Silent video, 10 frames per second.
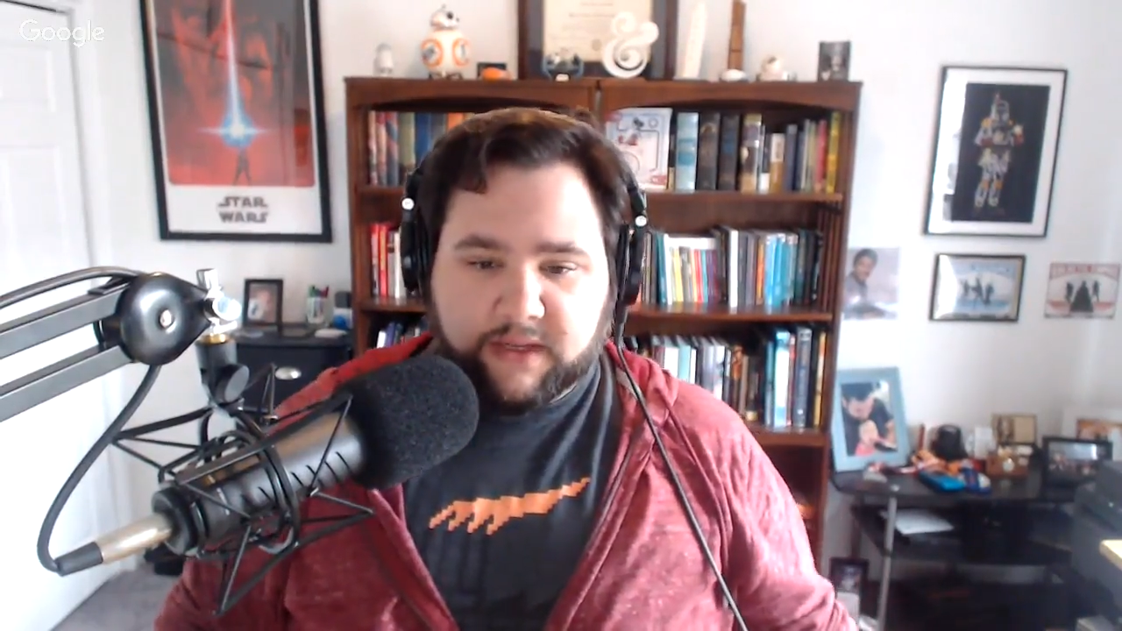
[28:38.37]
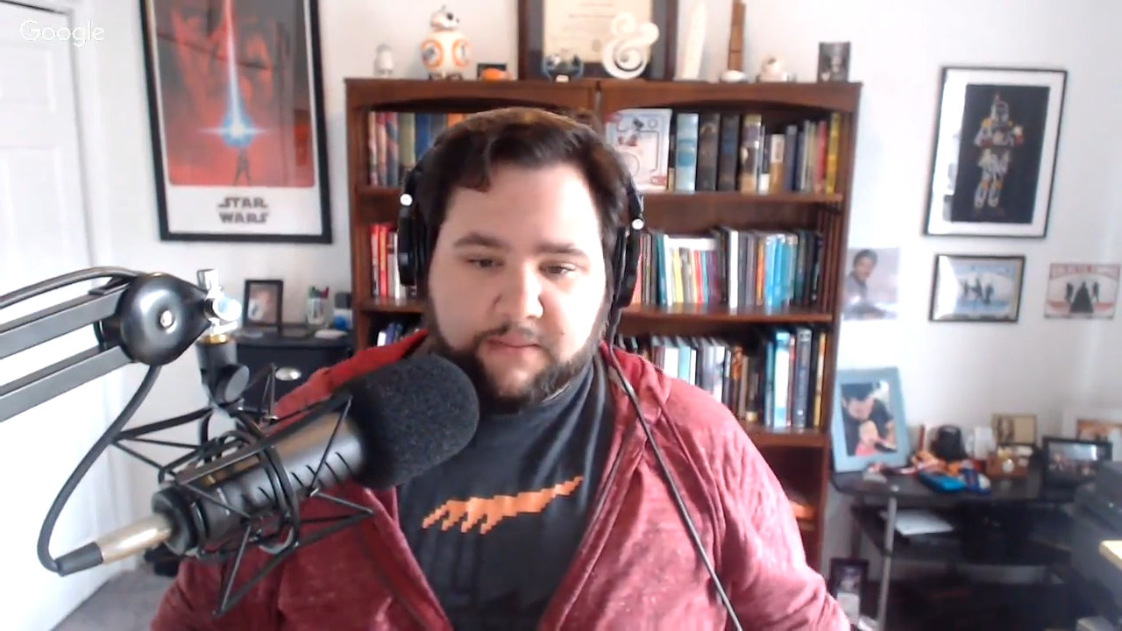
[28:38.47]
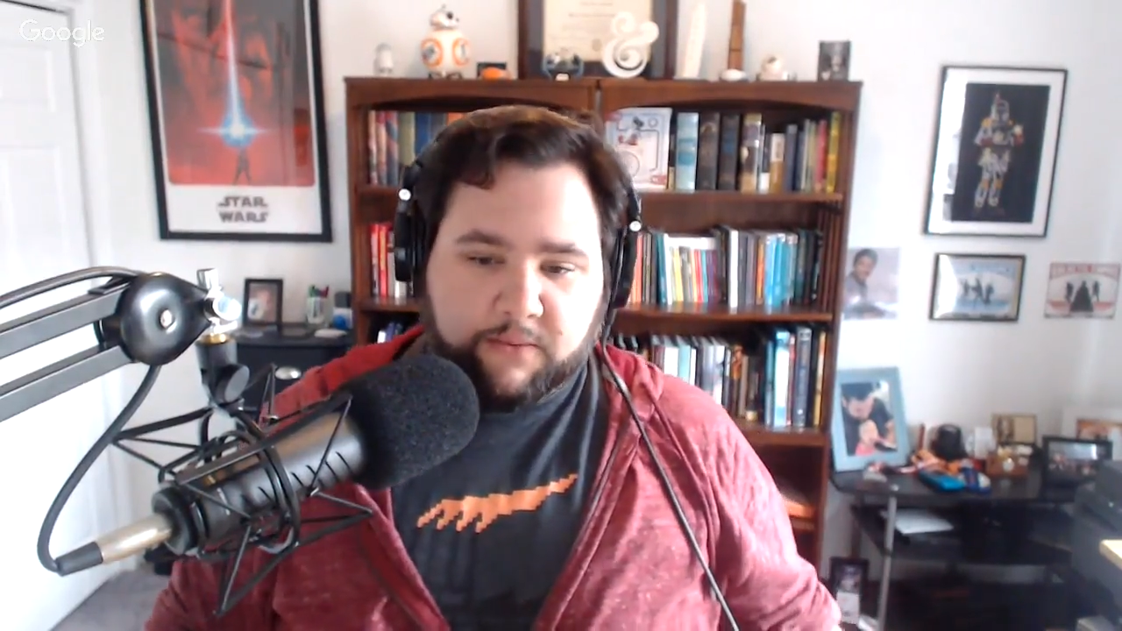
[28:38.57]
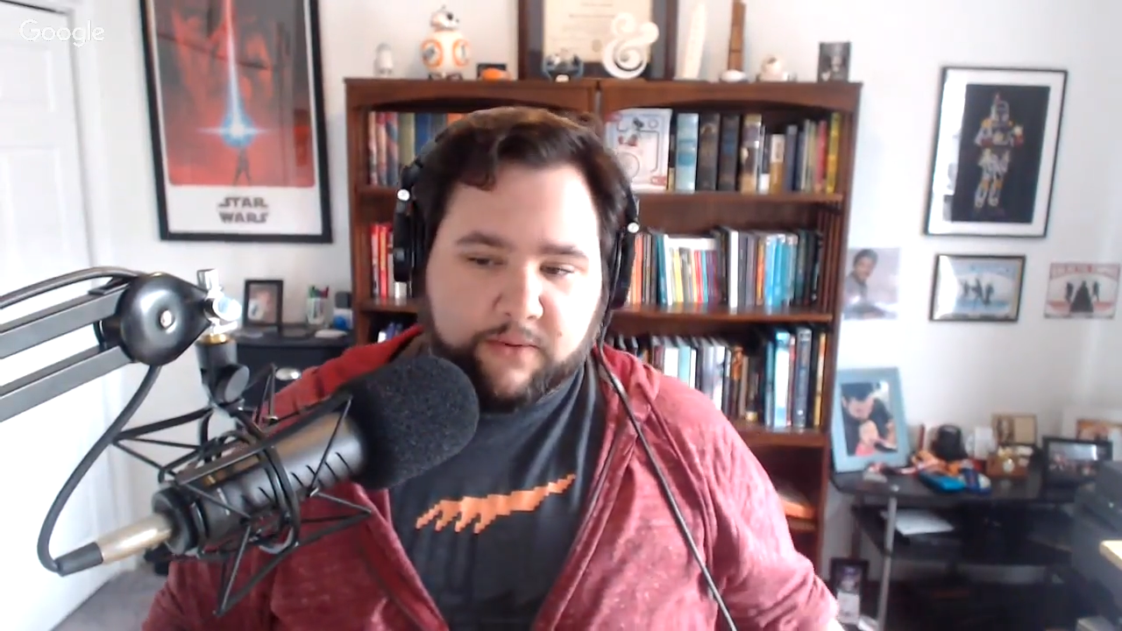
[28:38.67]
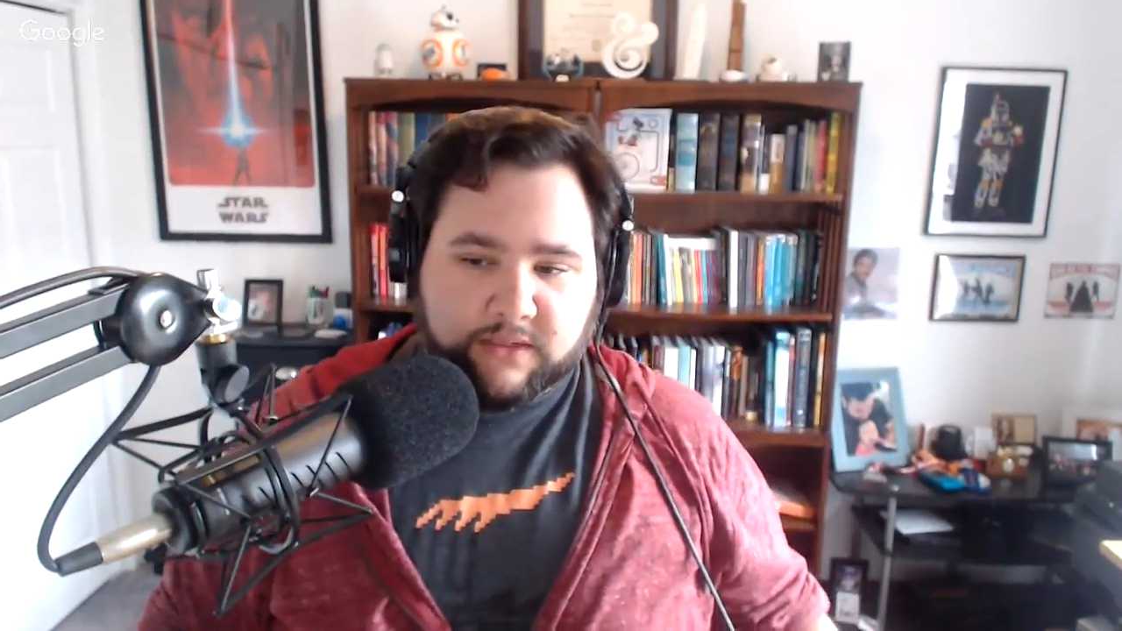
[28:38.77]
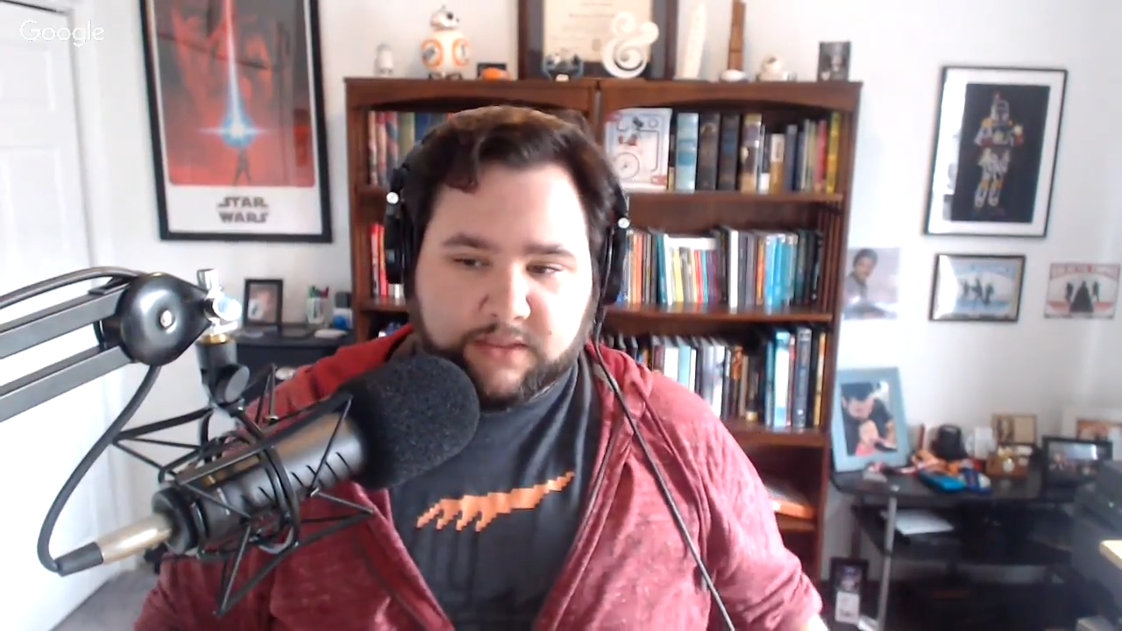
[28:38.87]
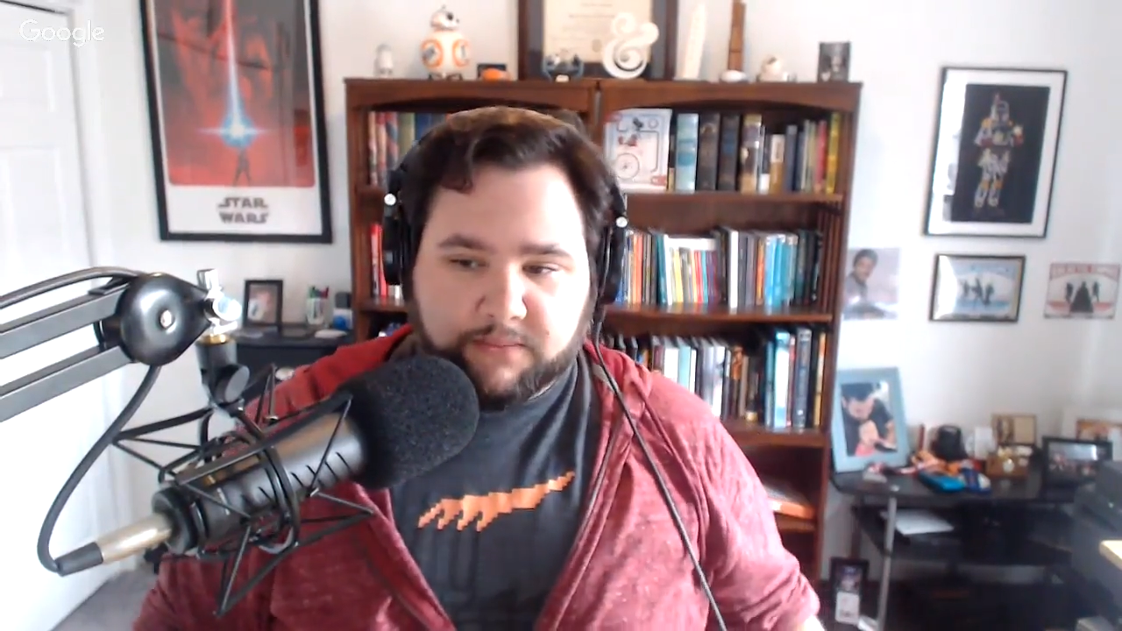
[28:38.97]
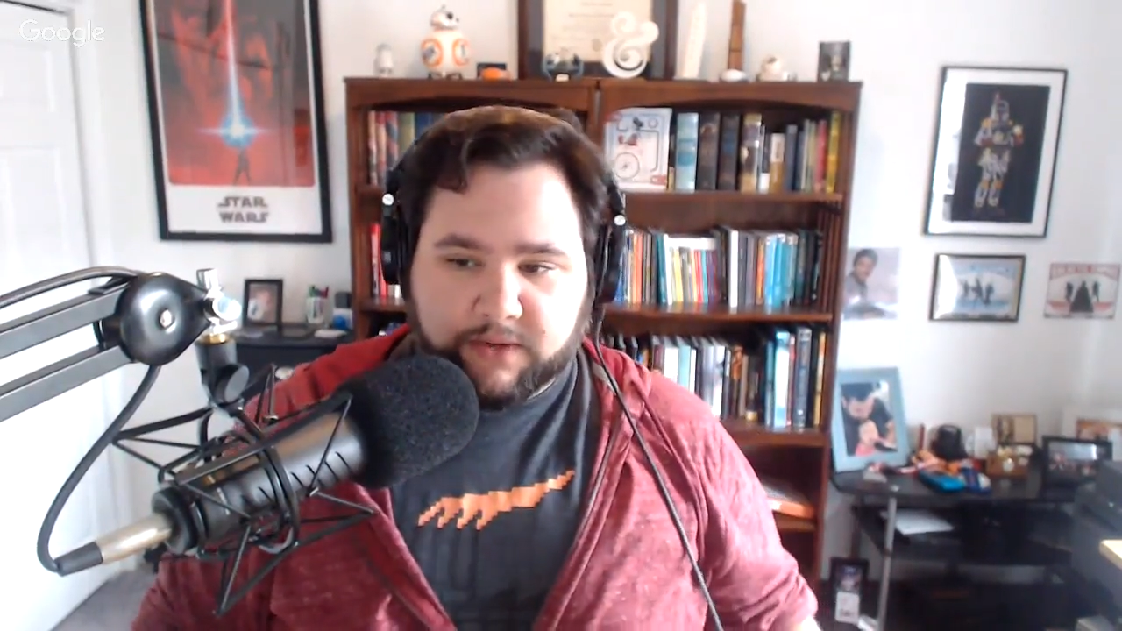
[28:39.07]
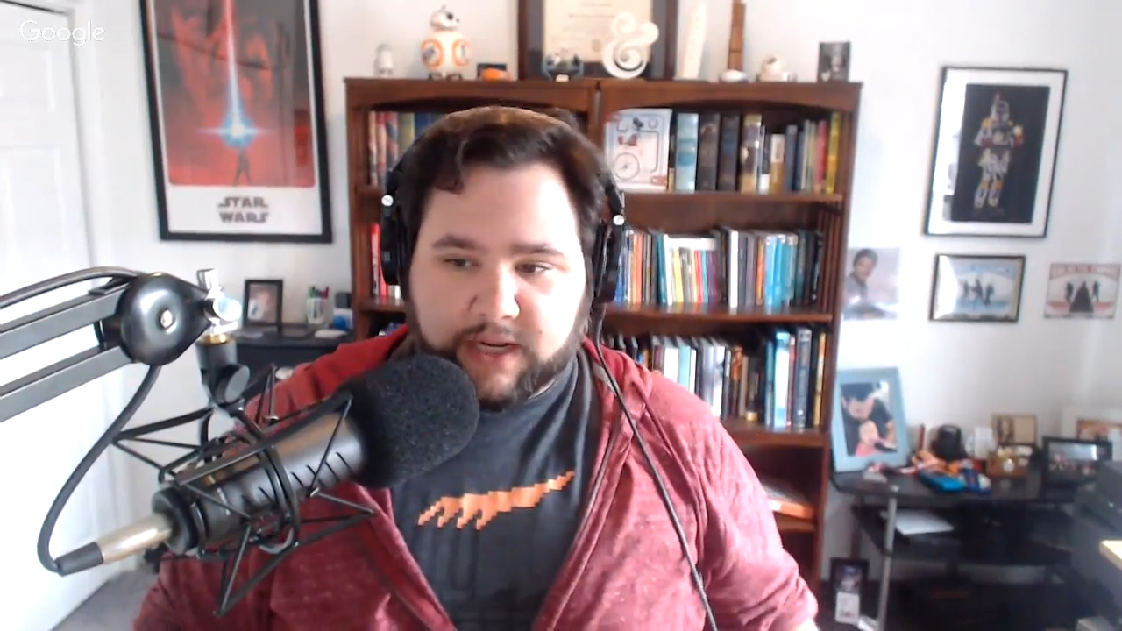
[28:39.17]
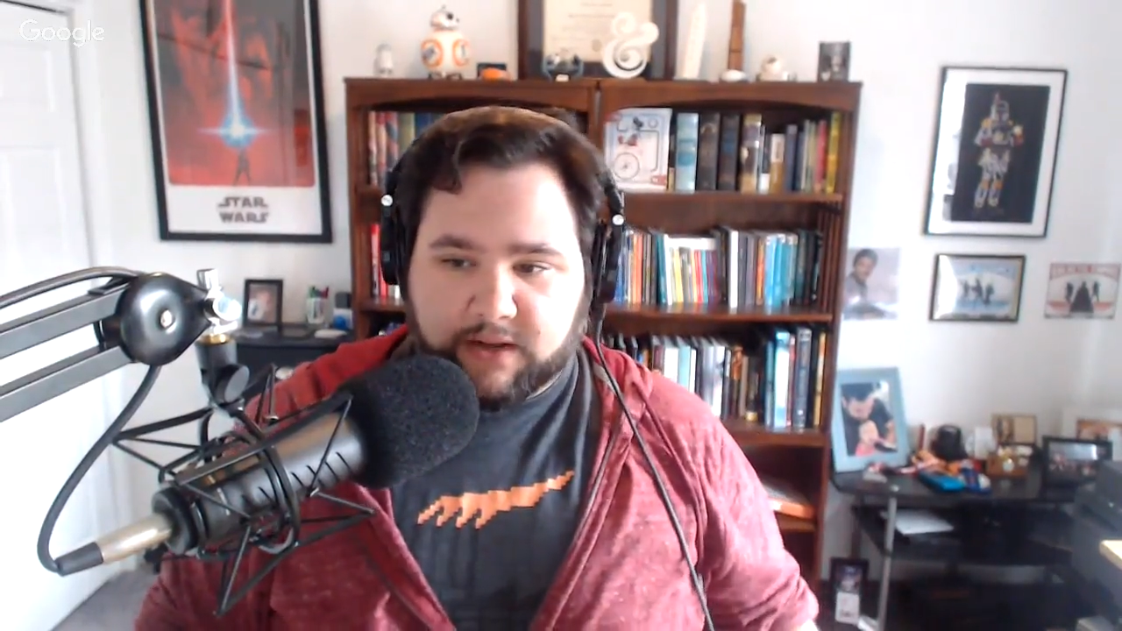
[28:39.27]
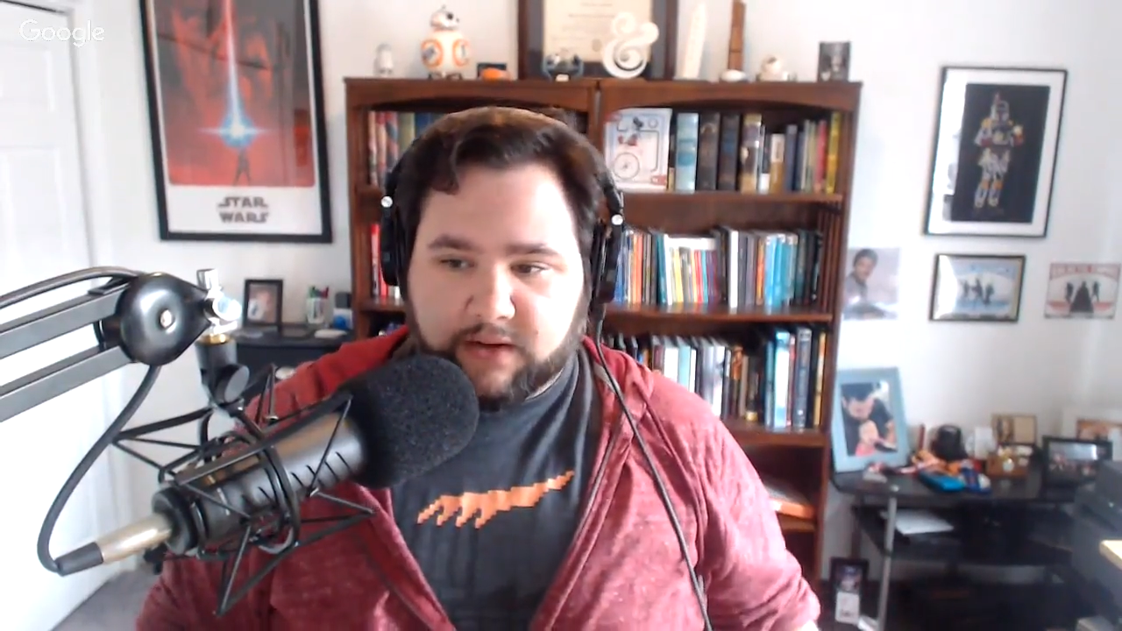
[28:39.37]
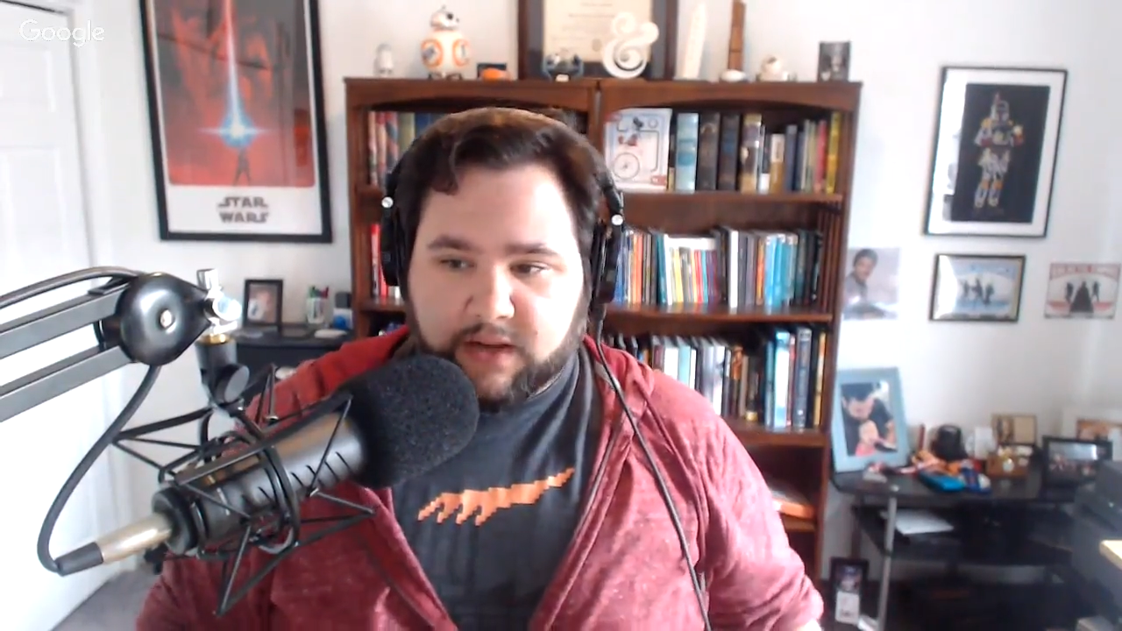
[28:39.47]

important to point out.